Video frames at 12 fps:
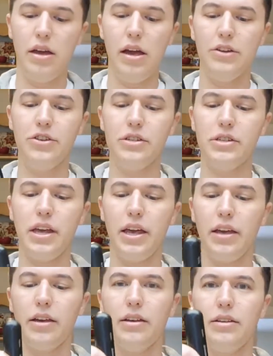And just
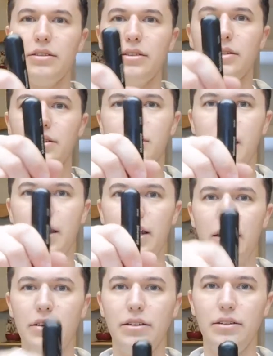like set
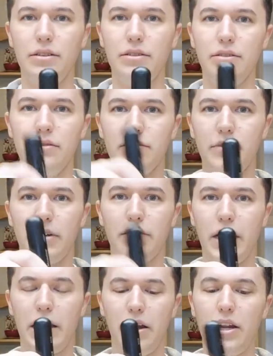it like
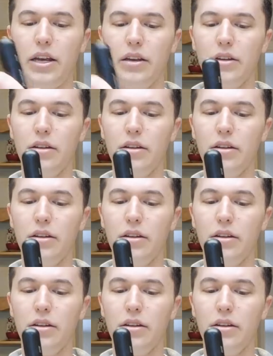right on it.